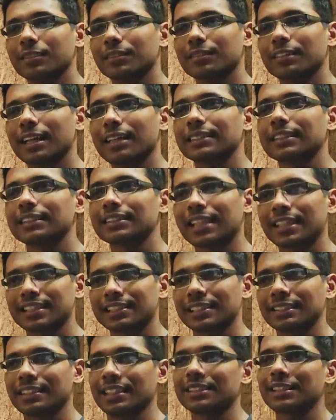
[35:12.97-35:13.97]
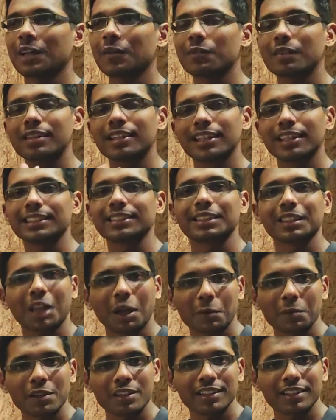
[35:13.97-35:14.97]
So that's the statistic. That's how niche the
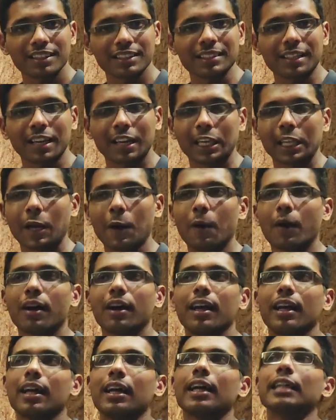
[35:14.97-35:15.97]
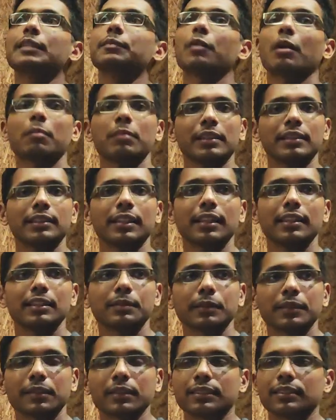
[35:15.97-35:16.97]
community is right now. It's probably
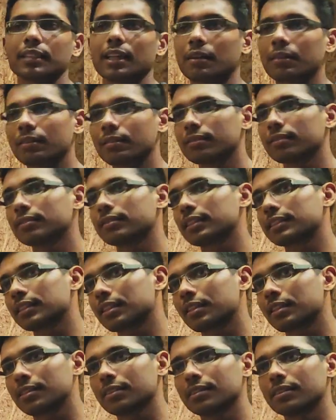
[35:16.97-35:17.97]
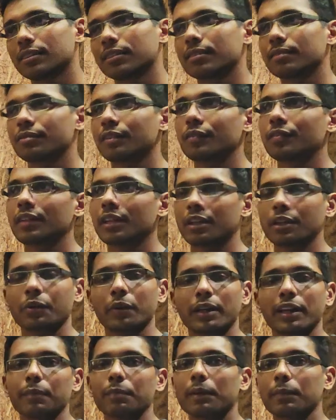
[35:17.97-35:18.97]
changed because now there's around 15 to
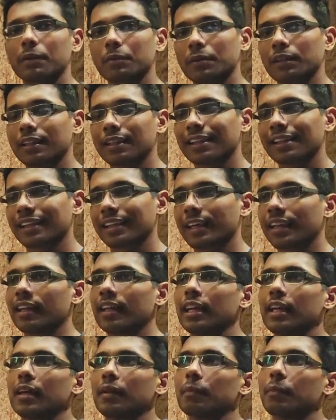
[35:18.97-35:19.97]
20 people working in AI.